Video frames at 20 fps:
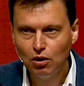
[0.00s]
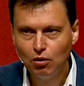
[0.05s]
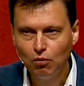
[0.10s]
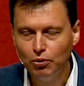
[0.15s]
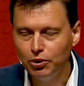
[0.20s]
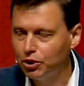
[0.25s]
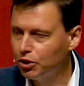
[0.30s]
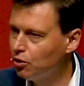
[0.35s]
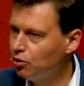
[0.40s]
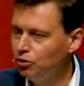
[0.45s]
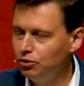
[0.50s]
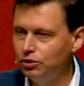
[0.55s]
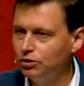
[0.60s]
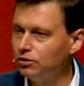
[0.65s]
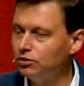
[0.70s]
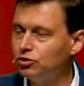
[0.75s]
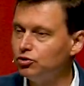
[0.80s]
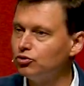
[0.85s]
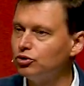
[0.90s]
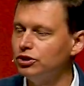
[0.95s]
We
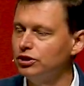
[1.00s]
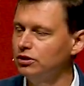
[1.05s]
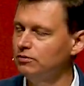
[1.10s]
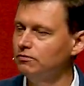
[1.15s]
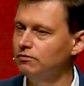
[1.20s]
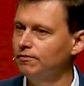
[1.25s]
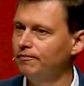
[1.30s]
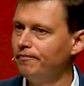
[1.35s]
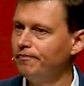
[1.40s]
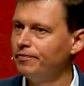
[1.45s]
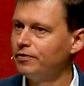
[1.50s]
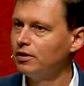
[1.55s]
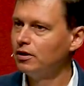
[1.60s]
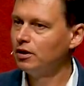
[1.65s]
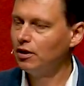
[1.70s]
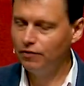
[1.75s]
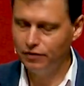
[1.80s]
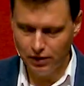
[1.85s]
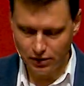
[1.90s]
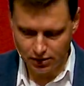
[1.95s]
couldn't dream
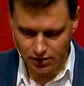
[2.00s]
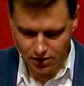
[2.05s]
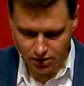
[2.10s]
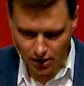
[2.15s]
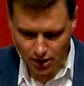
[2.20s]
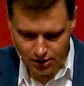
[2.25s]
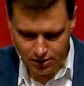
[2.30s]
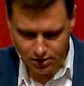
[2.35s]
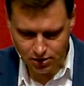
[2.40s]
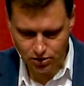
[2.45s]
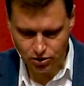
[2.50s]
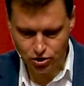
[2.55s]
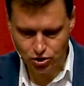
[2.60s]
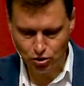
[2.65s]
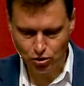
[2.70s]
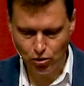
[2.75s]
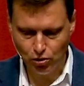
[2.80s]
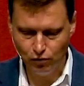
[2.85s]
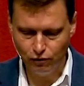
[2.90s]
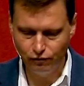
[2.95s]
that dozens
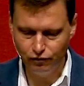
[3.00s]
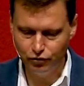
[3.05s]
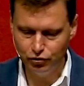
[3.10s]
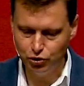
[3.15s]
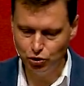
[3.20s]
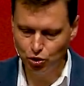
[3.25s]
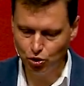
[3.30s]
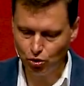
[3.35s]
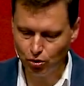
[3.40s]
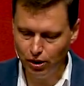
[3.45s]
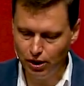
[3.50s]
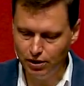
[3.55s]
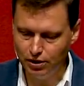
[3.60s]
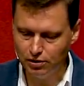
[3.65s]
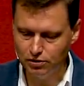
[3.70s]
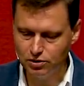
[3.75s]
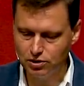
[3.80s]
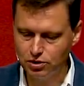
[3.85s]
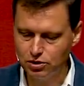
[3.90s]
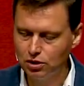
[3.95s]
of
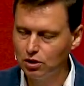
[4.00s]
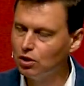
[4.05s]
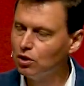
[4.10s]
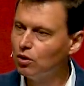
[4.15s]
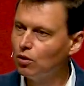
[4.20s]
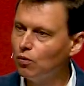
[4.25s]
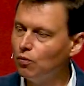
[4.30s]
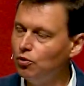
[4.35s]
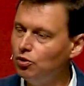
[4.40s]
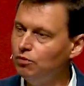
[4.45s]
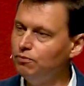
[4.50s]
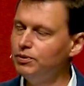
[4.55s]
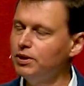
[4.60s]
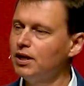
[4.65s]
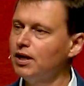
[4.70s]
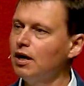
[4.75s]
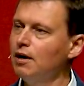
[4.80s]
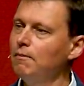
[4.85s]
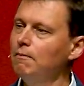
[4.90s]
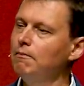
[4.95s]
Ukrainians will
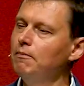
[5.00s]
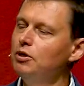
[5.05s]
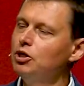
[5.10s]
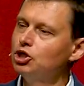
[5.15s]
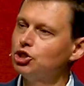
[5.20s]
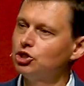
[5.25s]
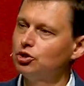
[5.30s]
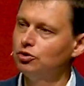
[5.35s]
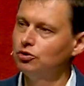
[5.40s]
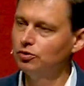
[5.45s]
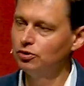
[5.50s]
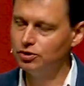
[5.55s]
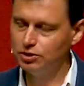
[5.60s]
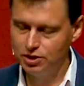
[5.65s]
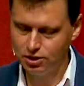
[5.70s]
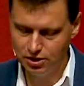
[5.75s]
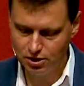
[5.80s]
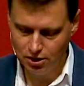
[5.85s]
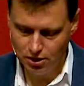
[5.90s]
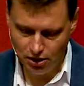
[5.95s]
become
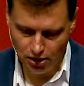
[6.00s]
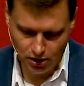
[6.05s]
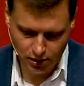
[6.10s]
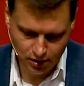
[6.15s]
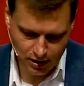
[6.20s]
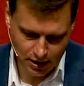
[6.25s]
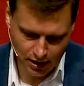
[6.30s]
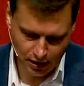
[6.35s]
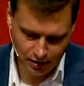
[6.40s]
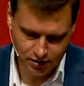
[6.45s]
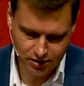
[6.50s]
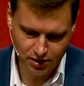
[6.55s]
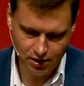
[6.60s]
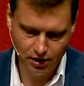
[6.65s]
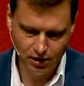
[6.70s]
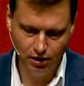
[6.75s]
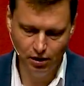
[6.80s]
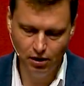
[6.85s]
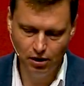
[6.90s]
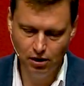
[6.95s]
missionaries in
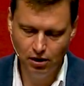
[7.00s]
exile.